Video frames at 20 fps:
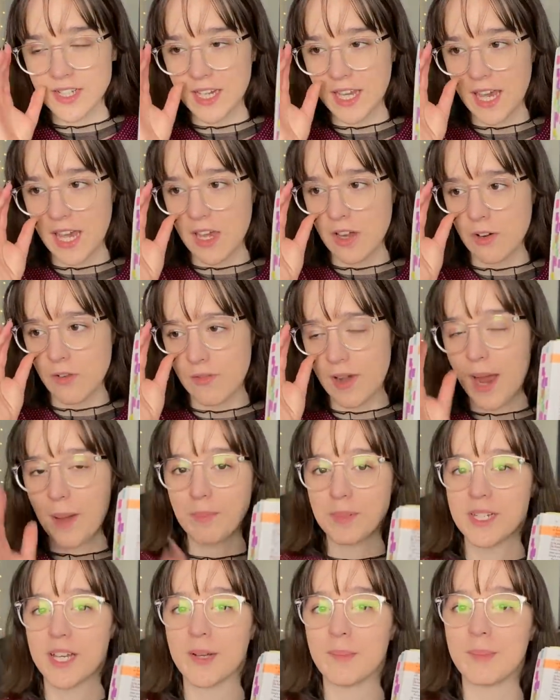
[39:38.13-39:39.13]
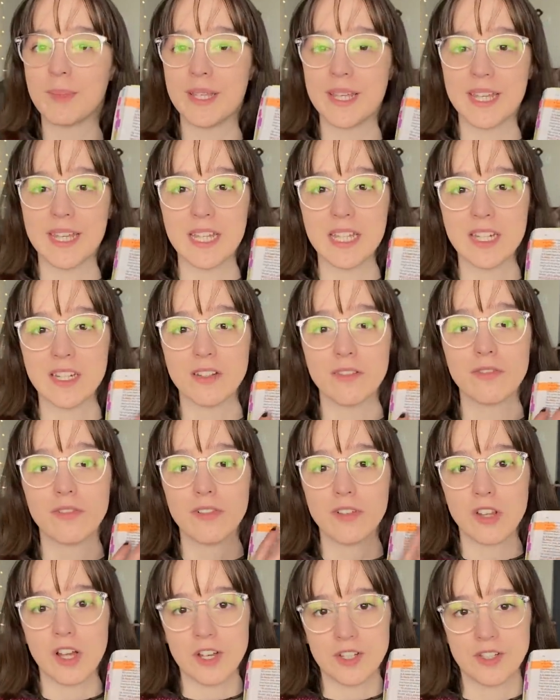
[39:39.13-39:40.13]
to get wrapped up in
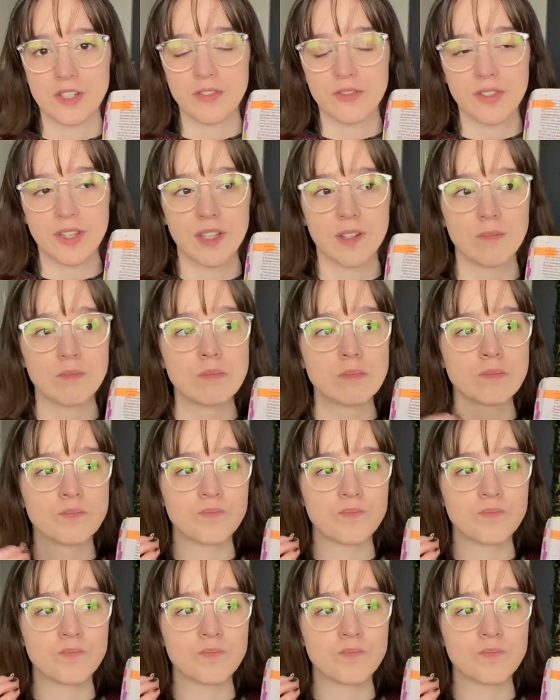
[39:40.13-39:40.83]
philosophy.